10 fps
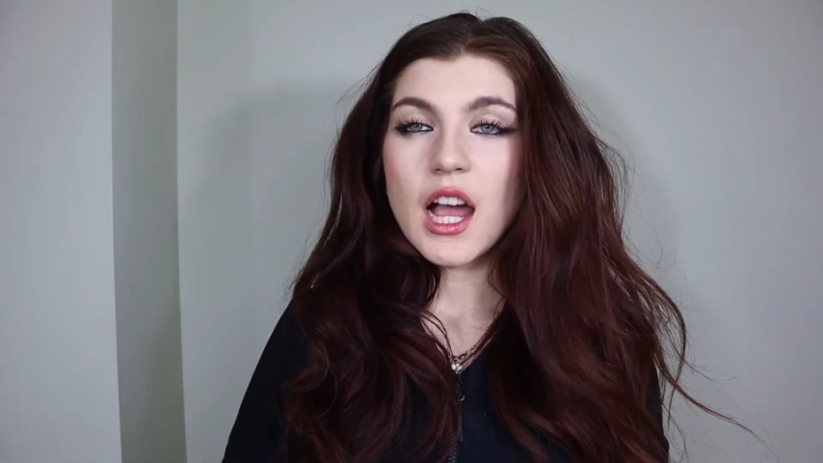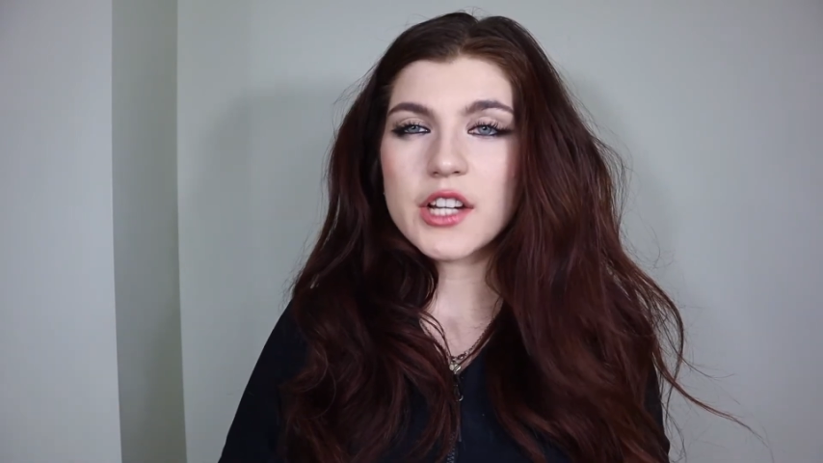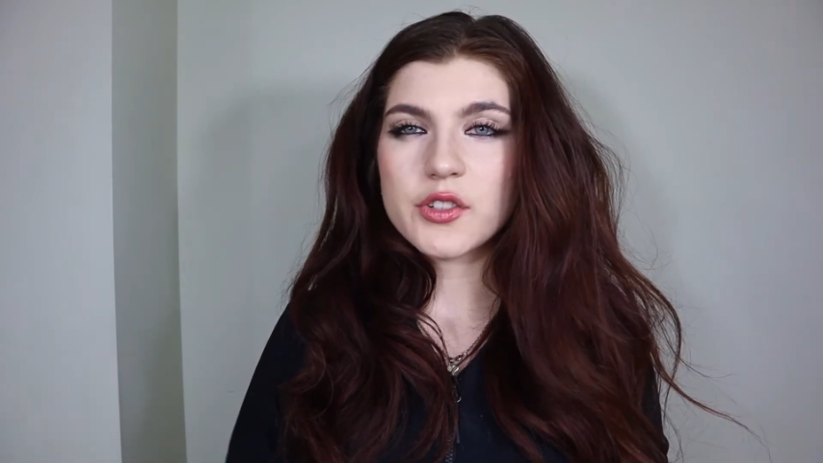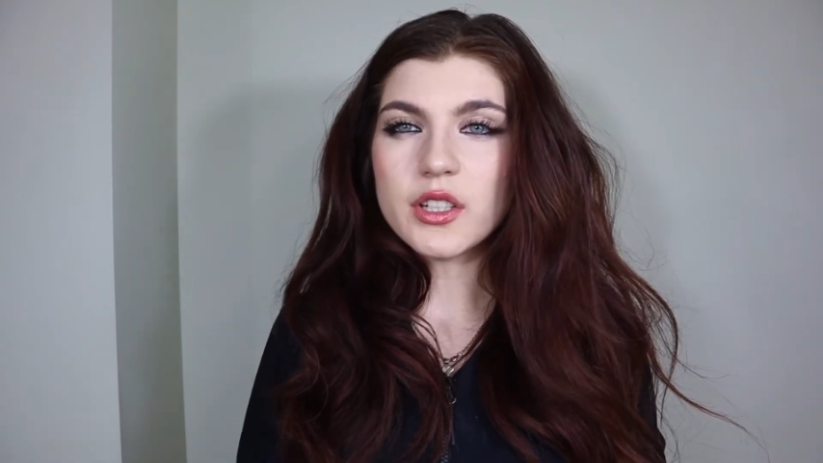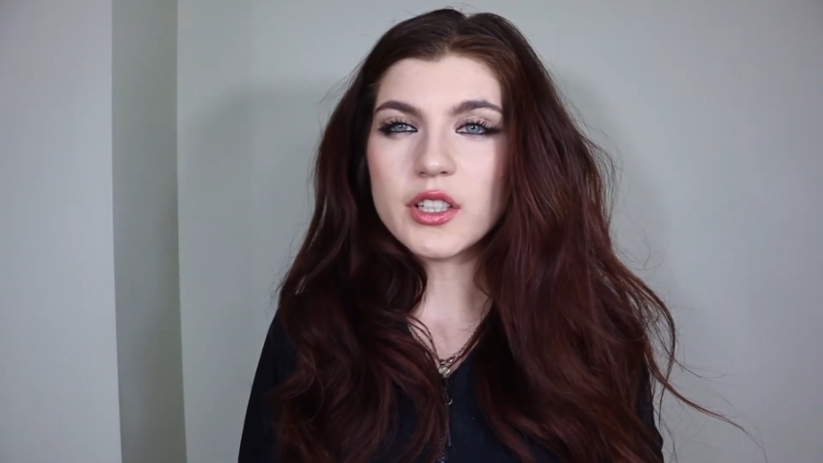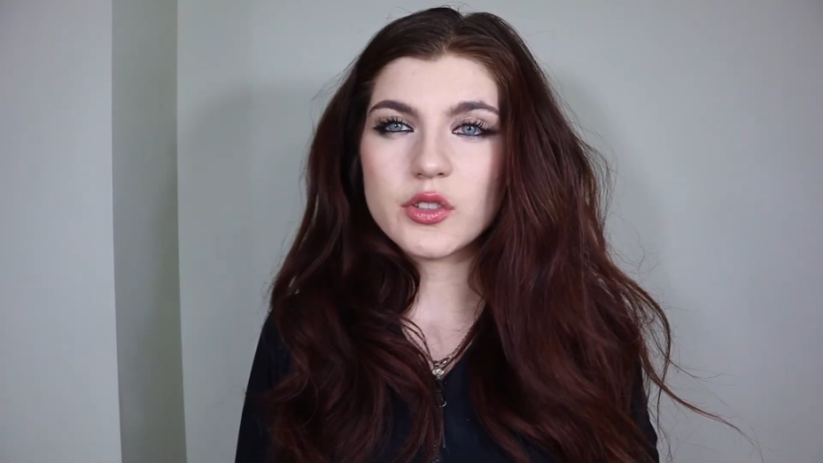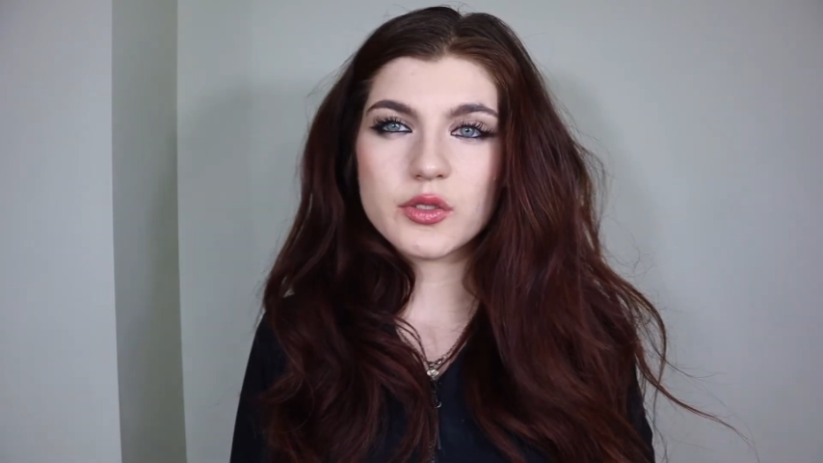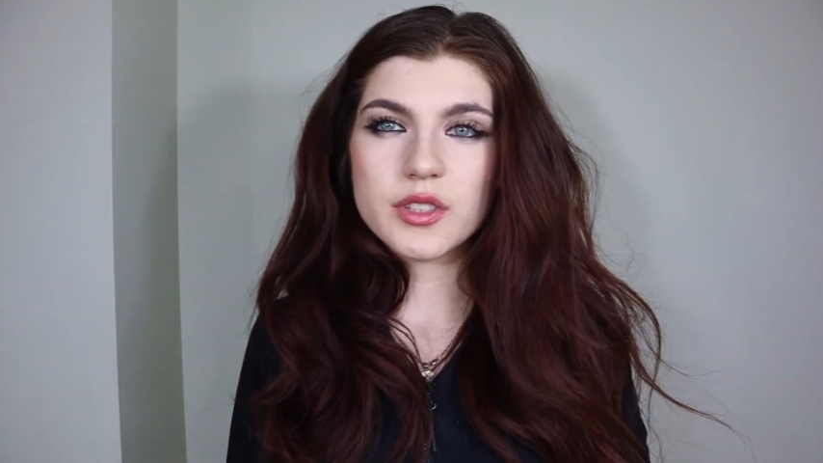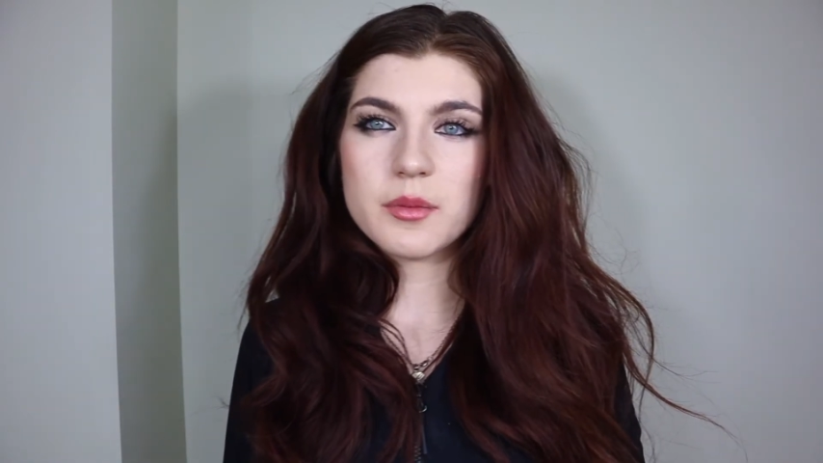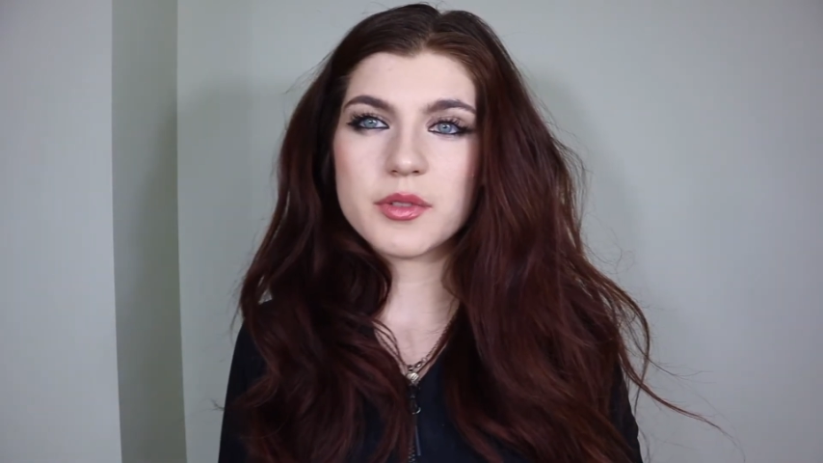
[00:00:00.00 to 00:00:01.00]
I try to
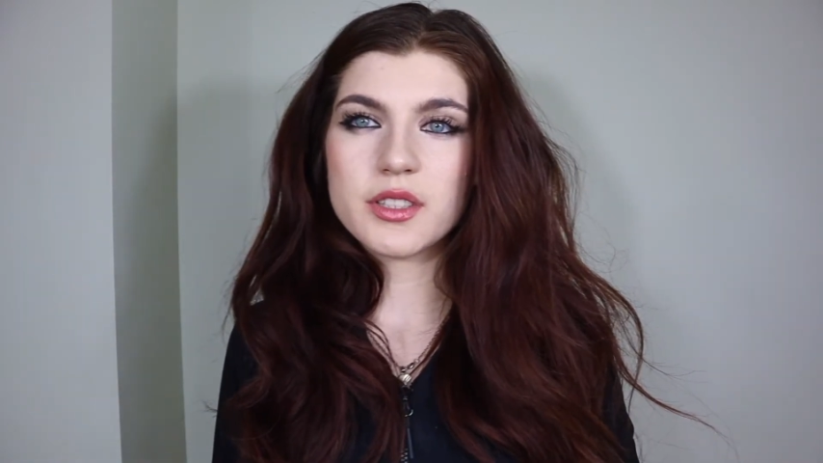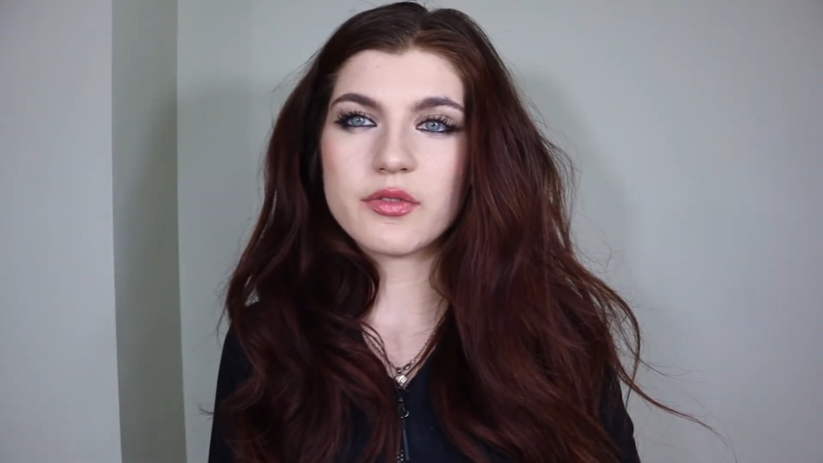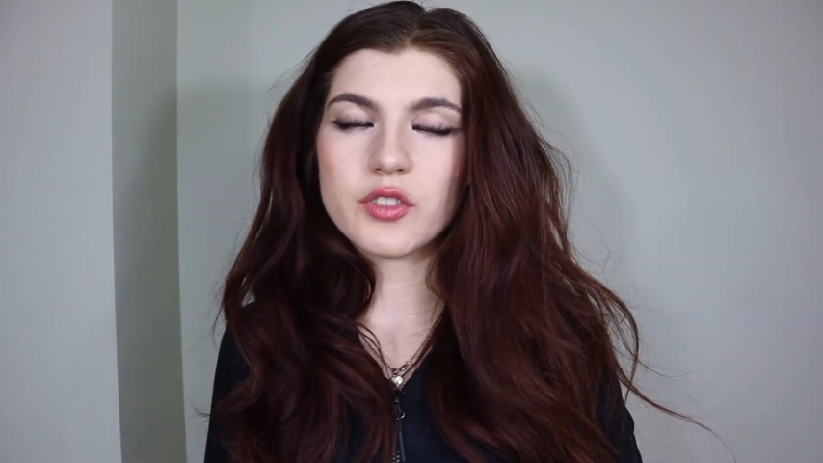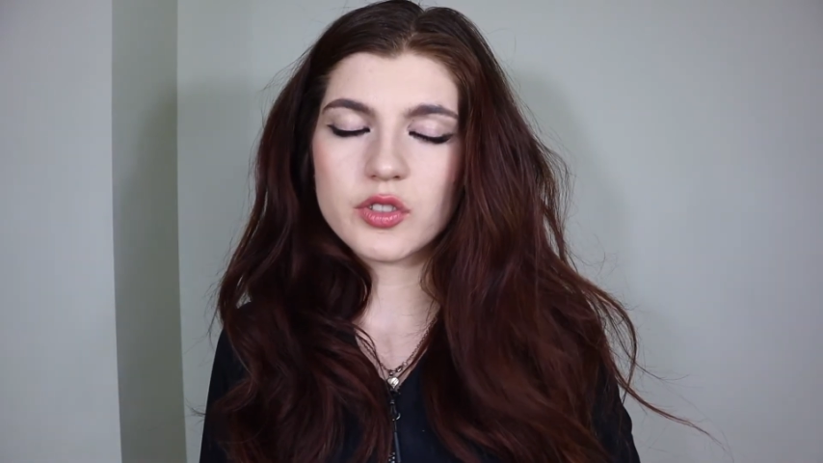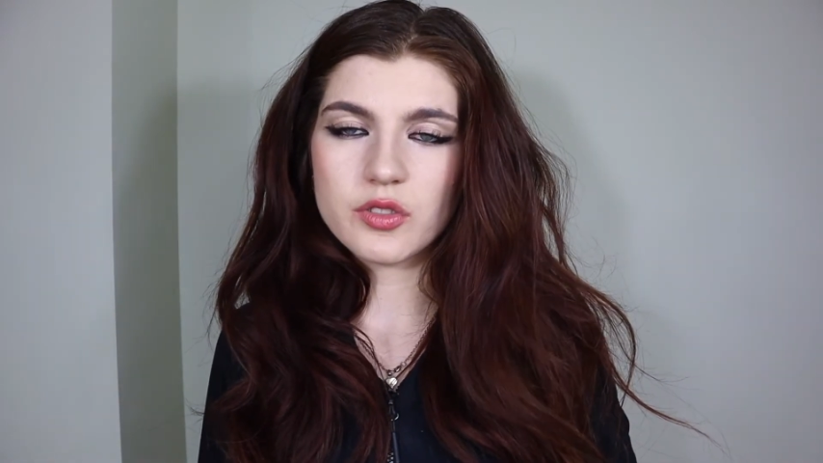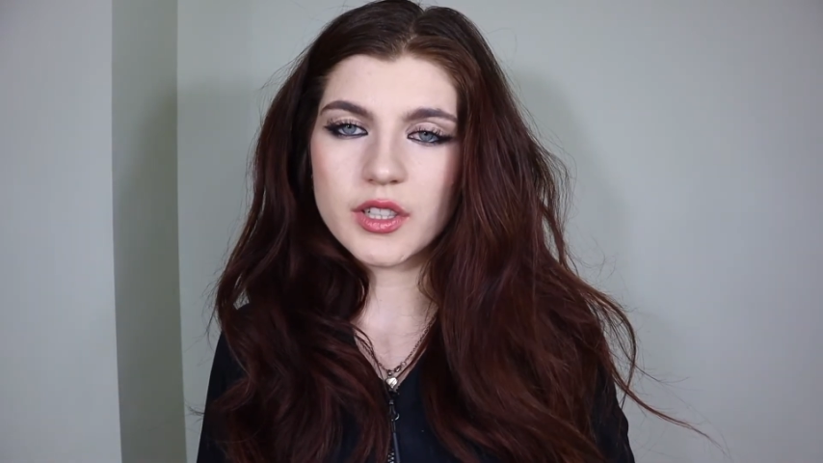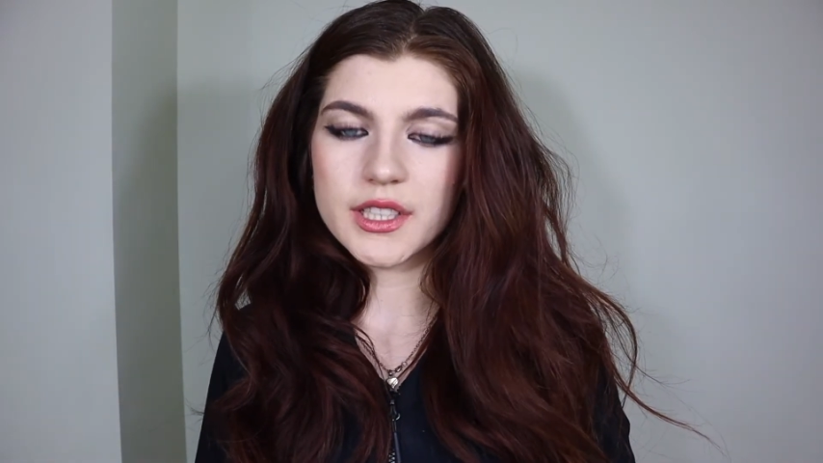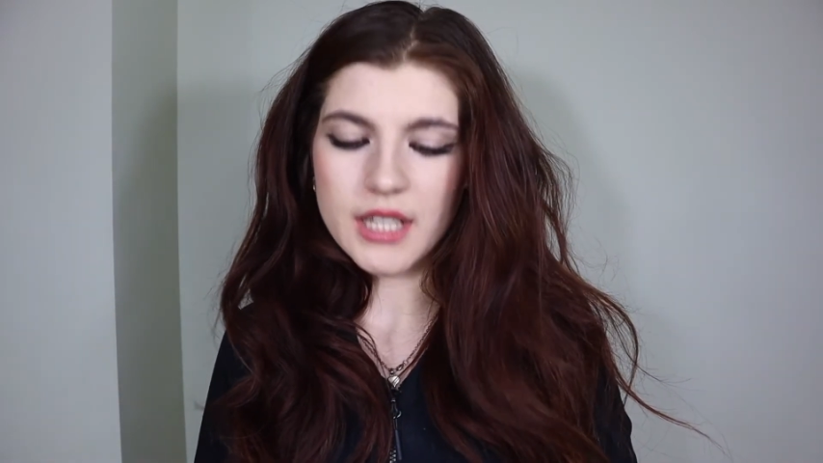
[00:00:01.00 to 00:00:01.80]
use them just for screen